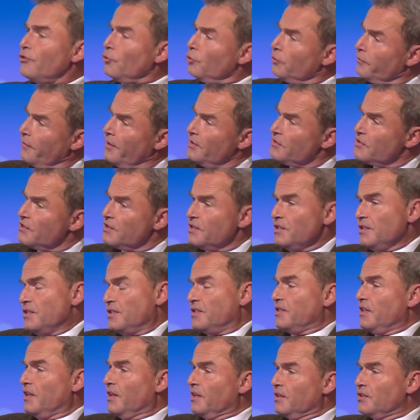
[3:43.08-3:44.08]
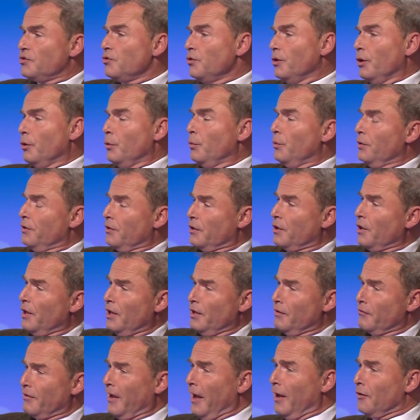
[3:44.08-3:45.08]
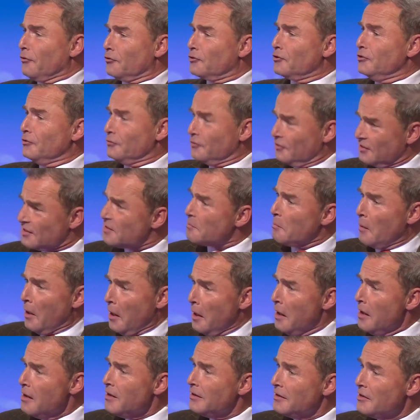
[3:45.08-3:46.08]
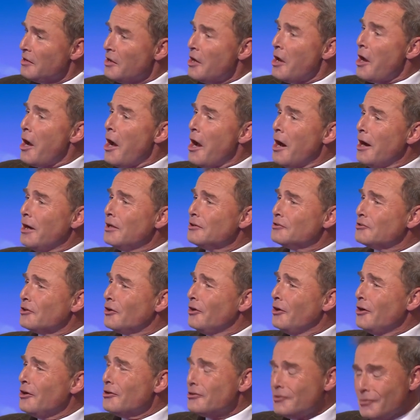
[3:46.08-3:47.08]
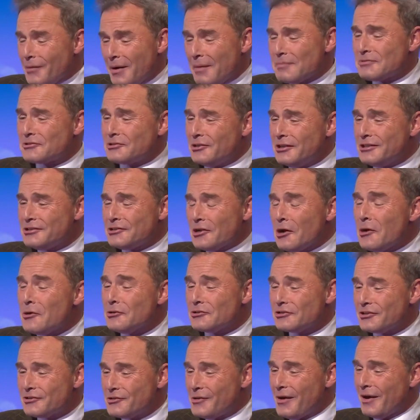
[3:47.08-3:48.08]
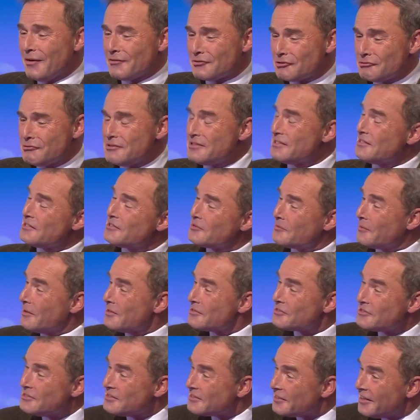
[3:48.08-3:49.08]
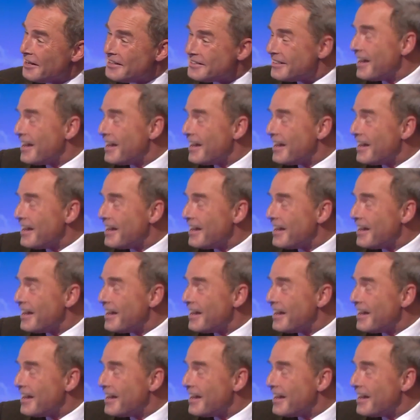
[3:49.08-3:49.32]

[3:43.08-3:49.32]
sort of enter these things, you know, with a kind of counsel of despair. And you absolutely don't. And you have to resist questions like